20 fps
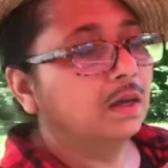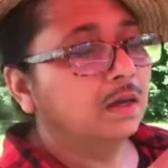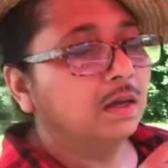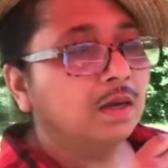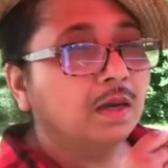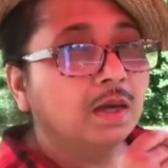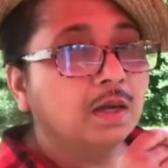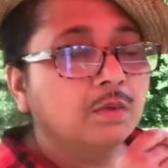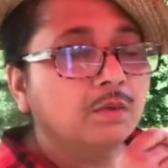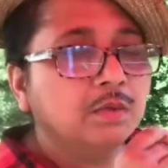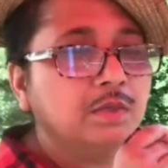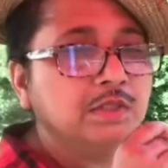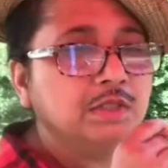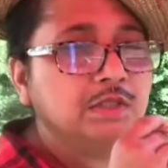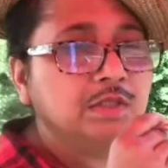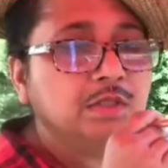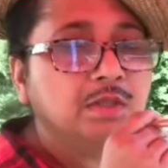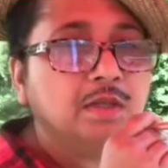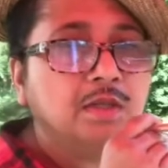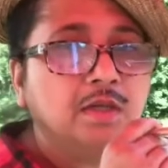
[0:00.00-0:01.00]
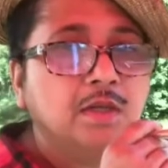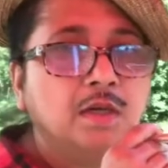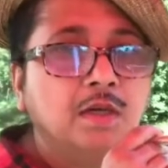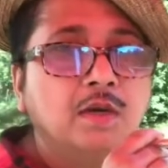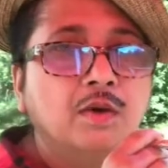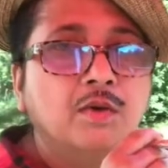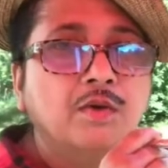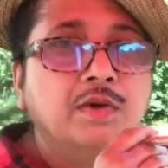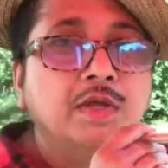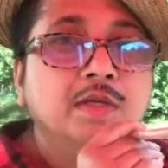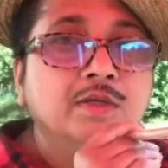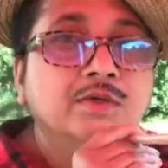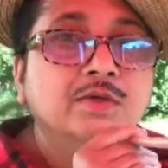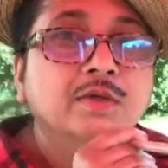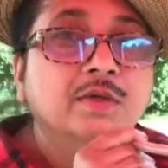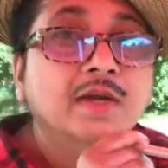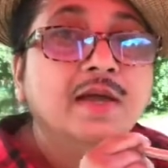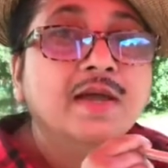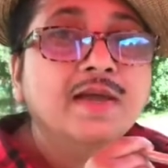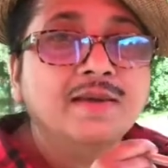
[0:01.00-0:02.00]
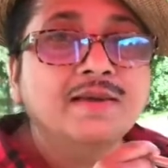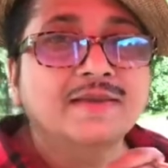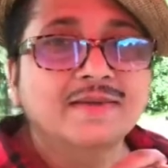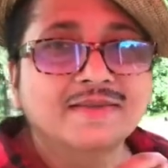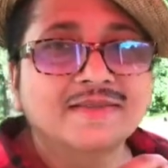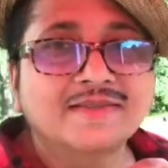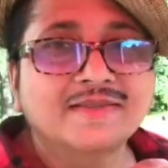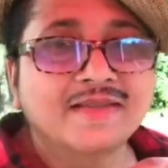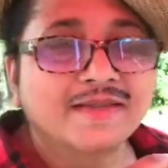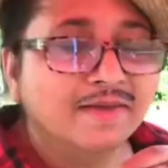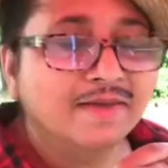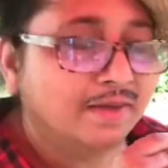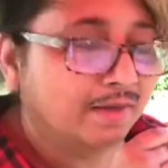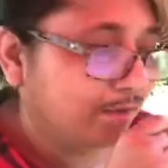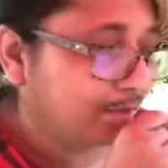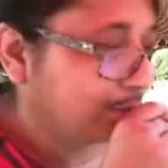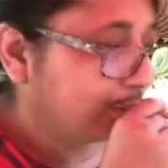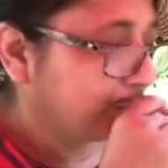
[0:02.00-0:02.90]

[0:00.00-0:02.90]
I was around 8 or 9 years then.